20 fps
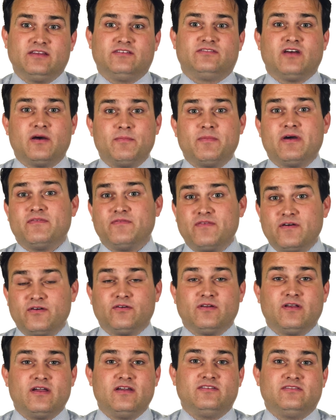is done by
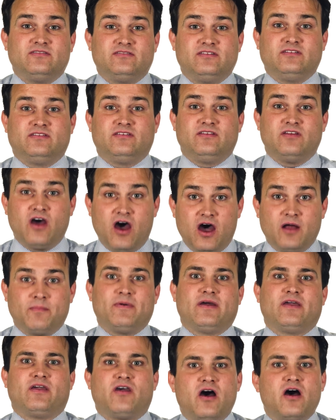federal agencies,
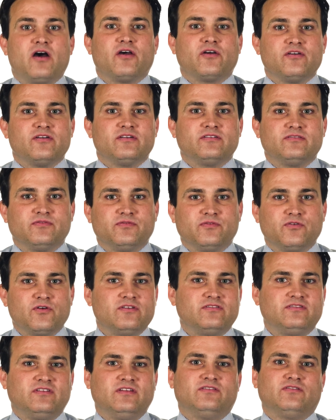not by Congress. For
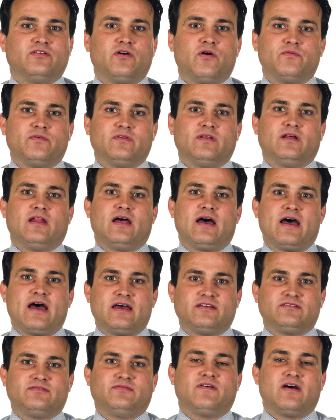instance, over the
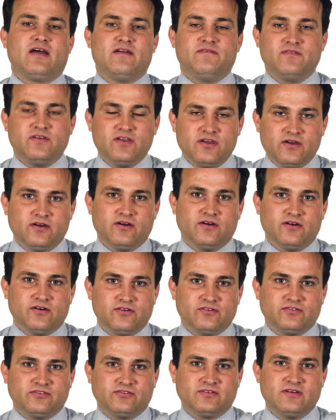last five
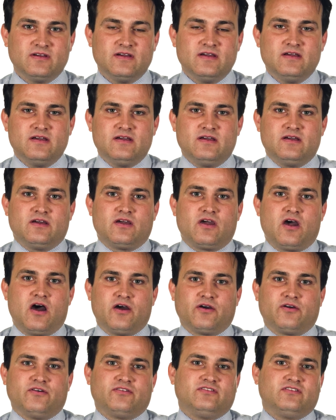years,
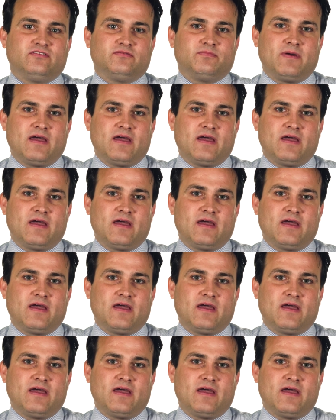Congress has